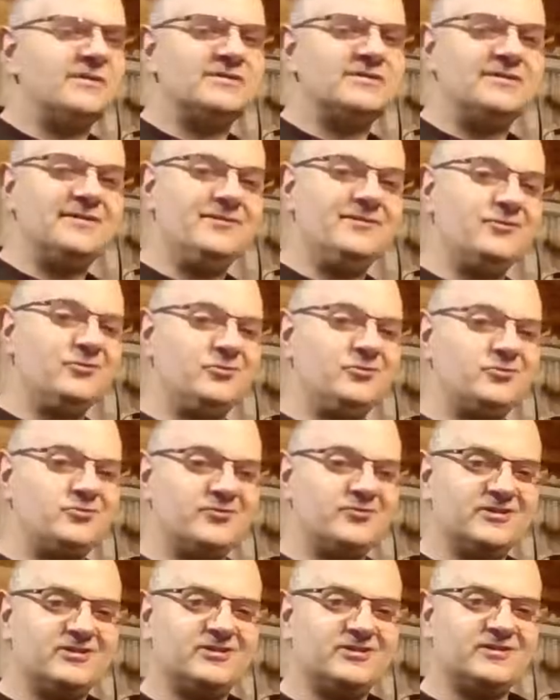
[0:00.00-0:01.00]
I've been seeing a
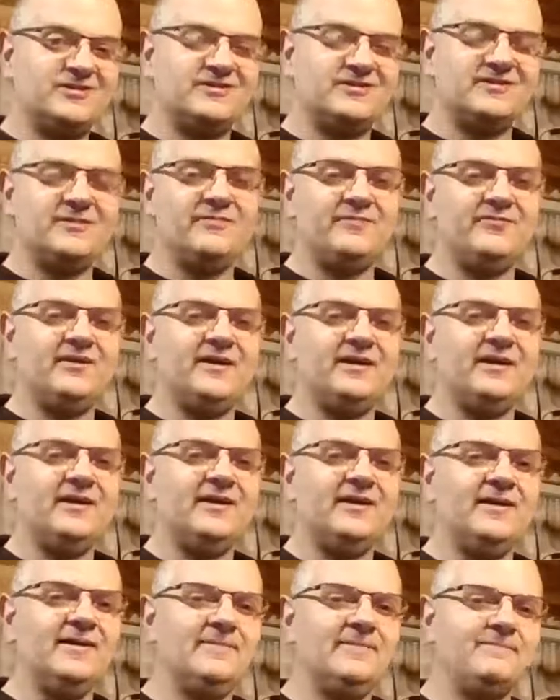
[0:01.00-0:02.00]
nutritionist at the
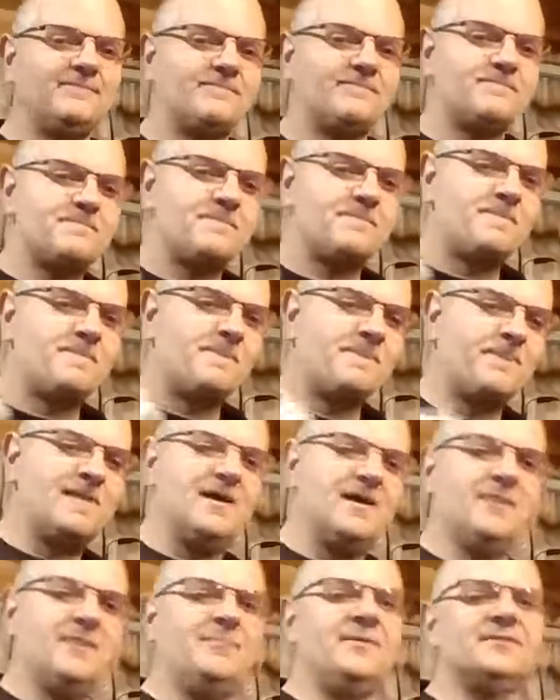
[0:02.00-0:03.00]
VA,
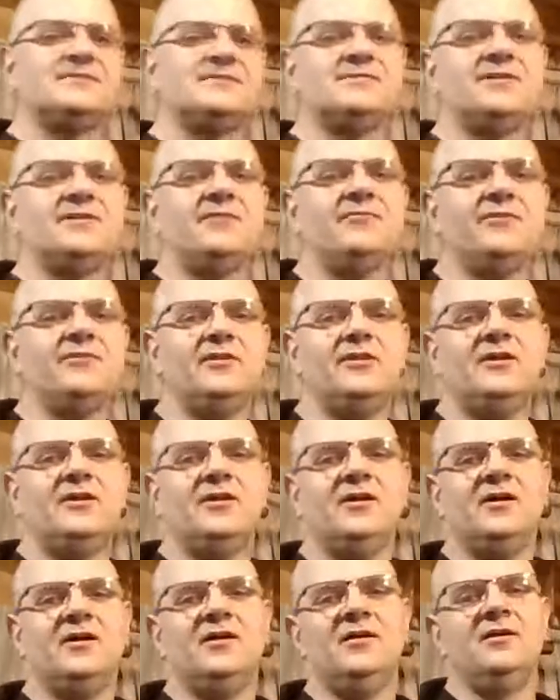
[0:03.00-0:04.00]
getting my stuff in
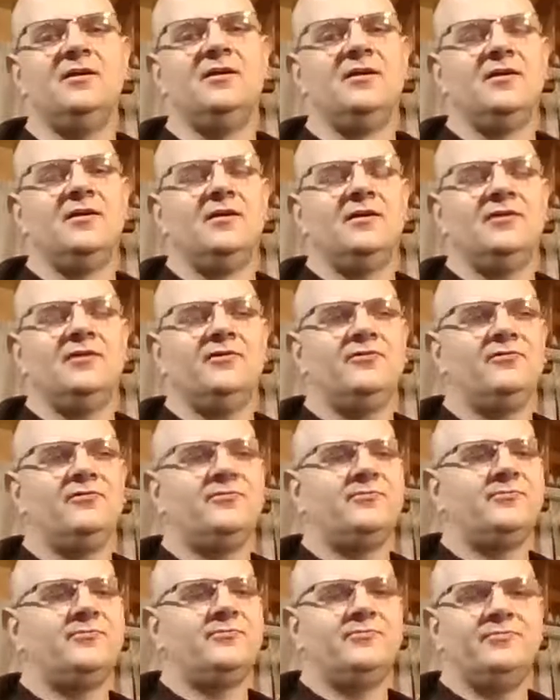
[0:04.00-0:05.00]
line,
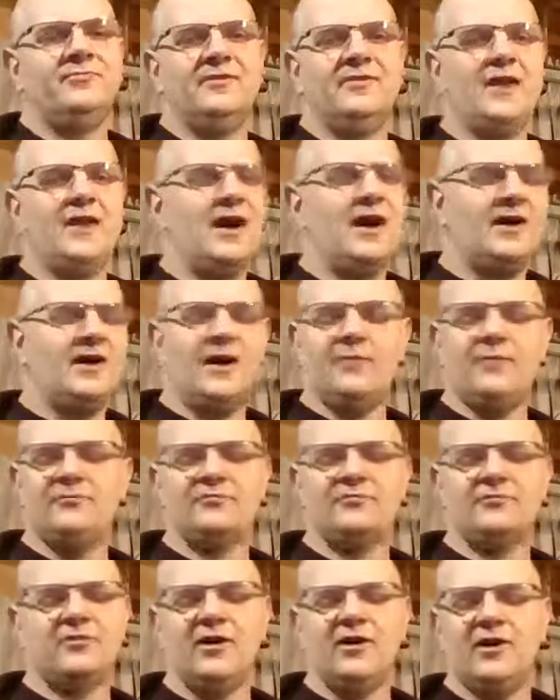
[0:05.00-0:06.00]
because the diet I was
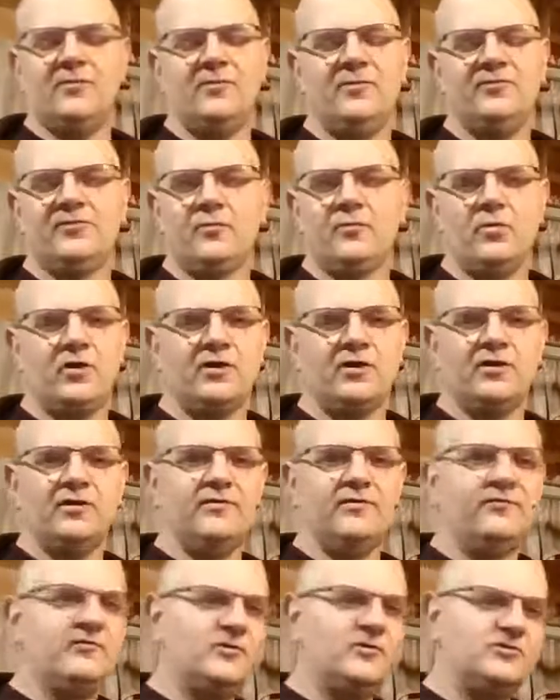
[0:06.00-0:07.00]
trying wasn't
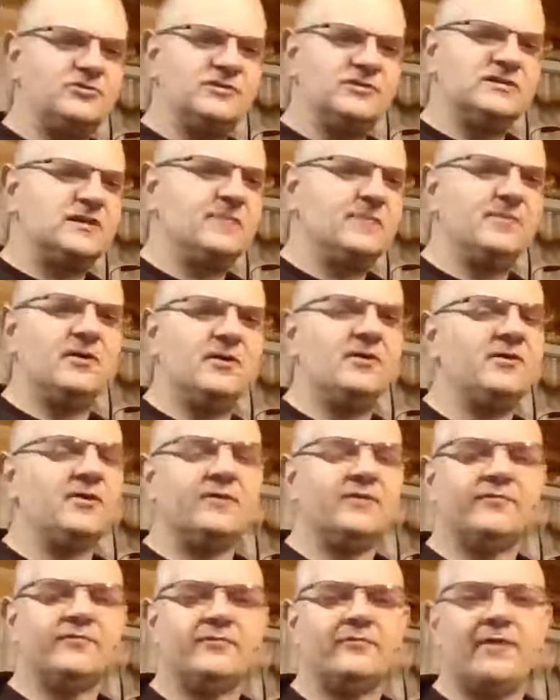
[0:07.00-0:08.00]
working. So she's got me on a
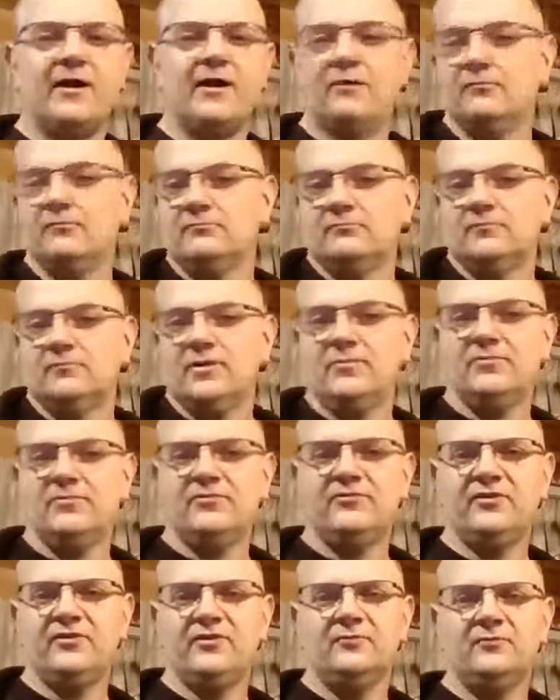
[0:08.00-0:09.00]
different route. And we'll
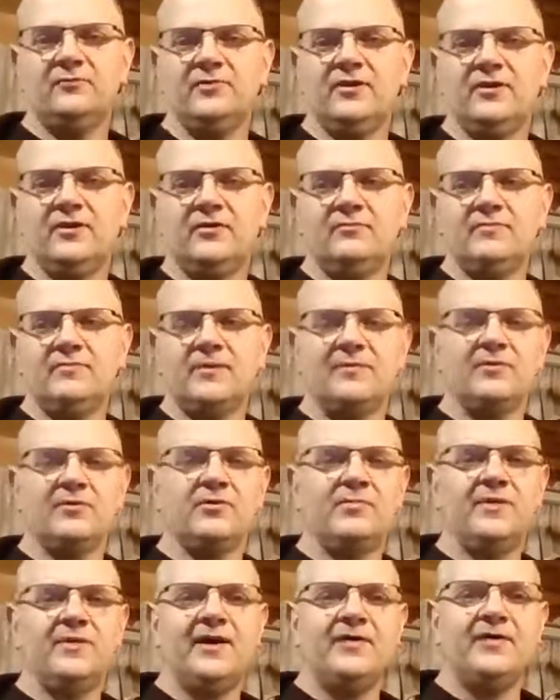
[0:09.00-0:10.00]
see. You know, maybe
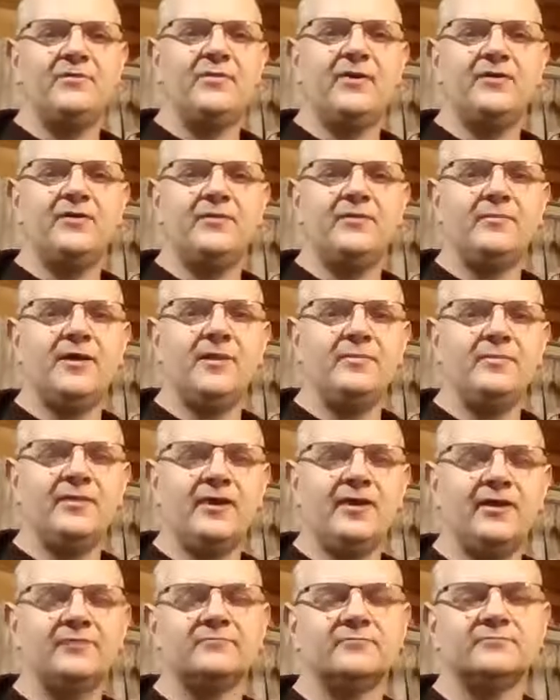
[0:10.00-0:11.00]
her plan's better than my
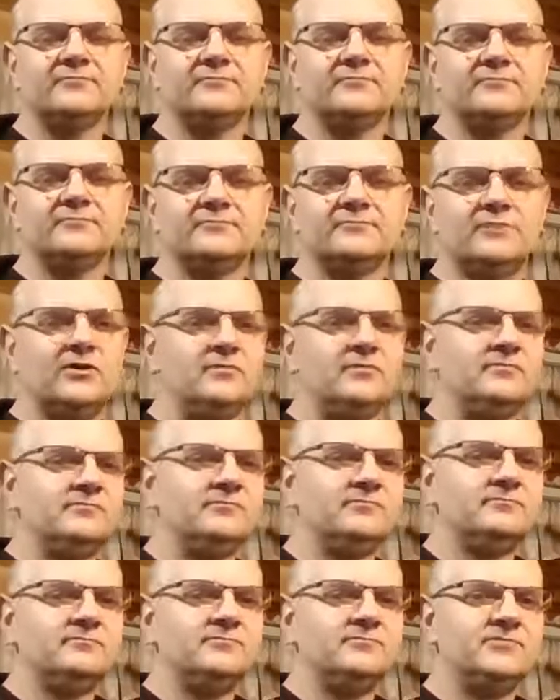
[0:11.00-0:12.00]
plan. So
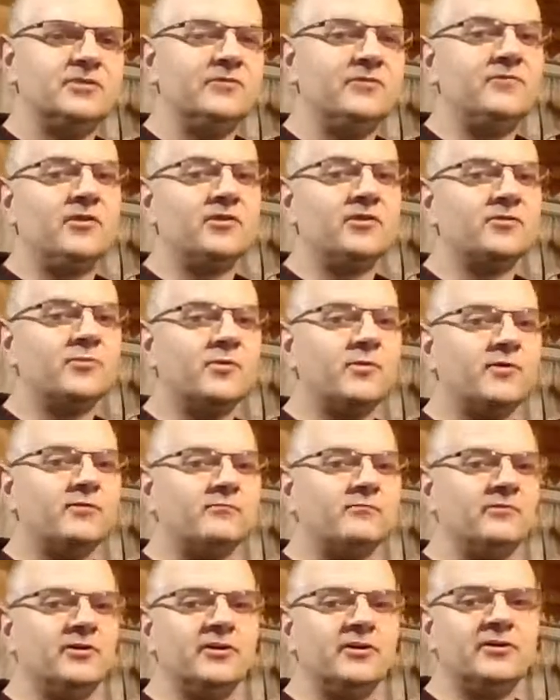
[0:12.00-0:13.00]
so far it's
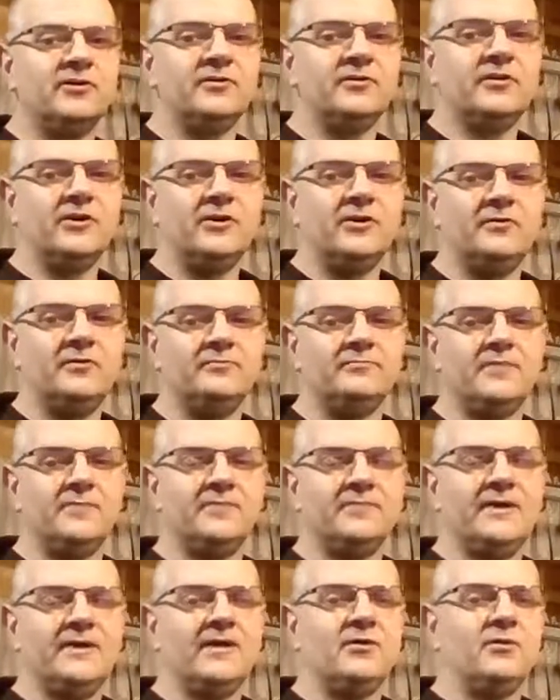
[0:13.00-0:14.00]
working really good though. I'm,
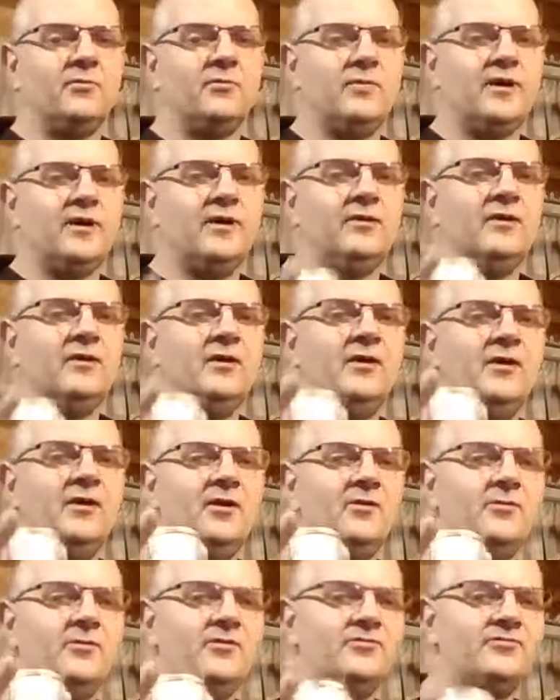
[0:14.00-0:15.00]
I'm down on weight,
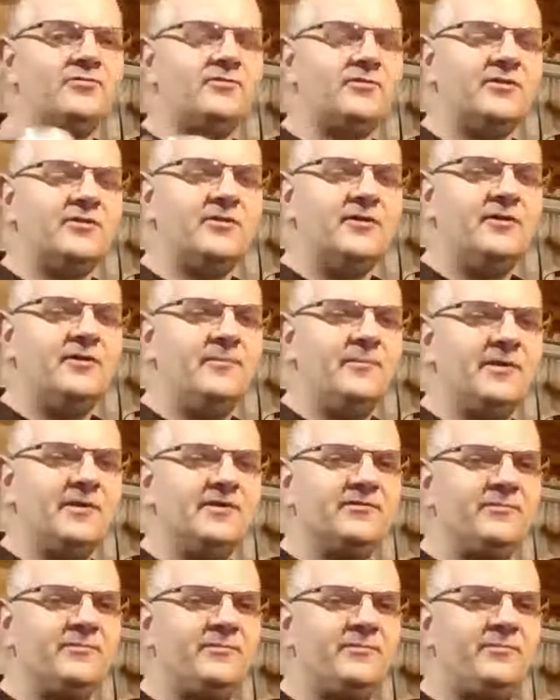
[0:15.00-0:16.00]
which
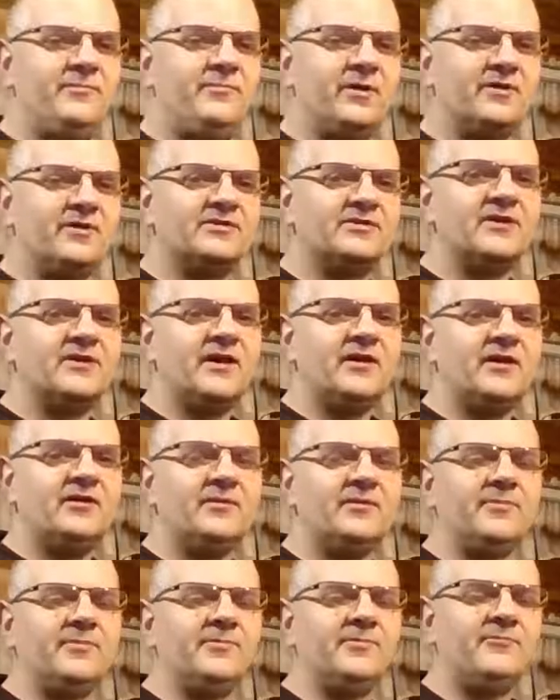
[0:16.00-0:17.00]
means better
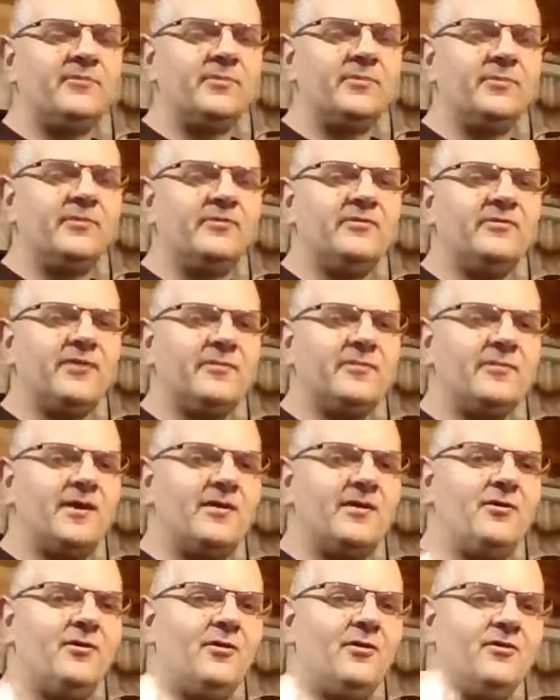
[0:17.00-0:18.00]
cycling performance. I'm
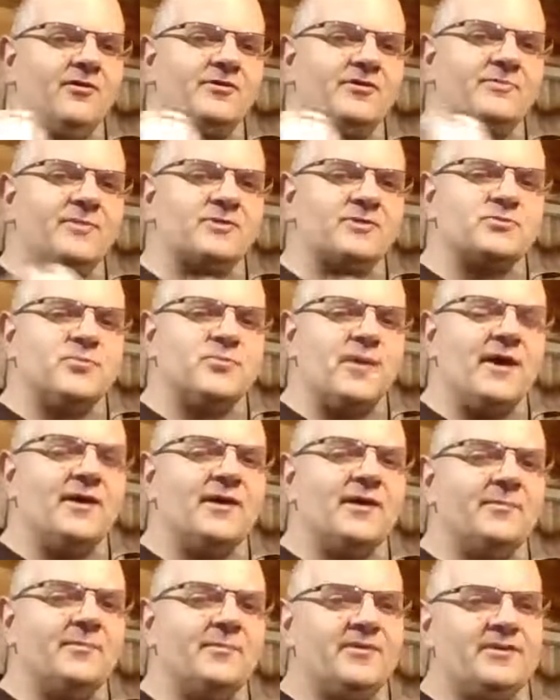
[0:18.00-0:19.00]
not hauling as much
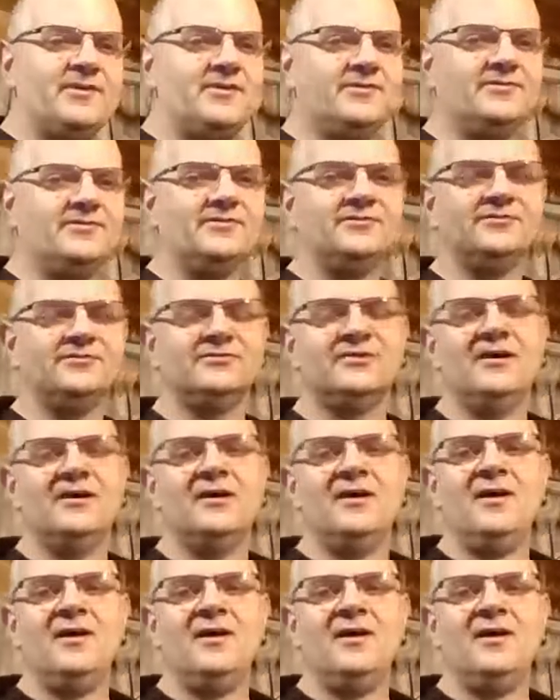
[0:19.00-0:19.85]
weight up the hills.